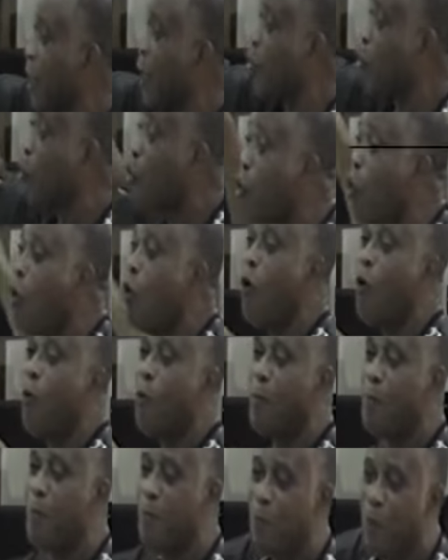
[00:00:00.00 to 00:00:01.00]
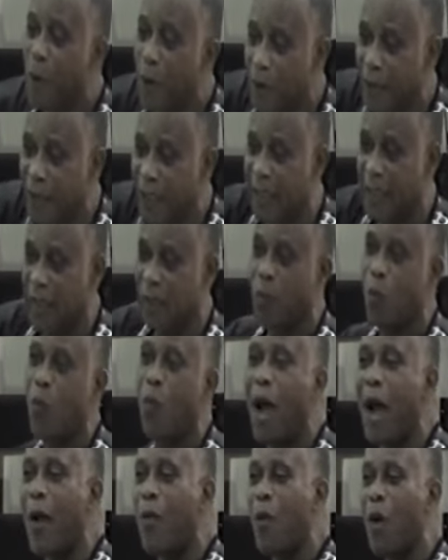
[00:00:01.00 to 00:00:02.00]
two buildings.
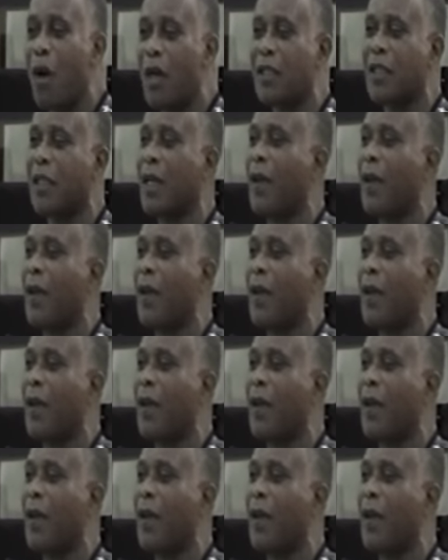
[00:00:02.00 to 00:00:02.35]
One was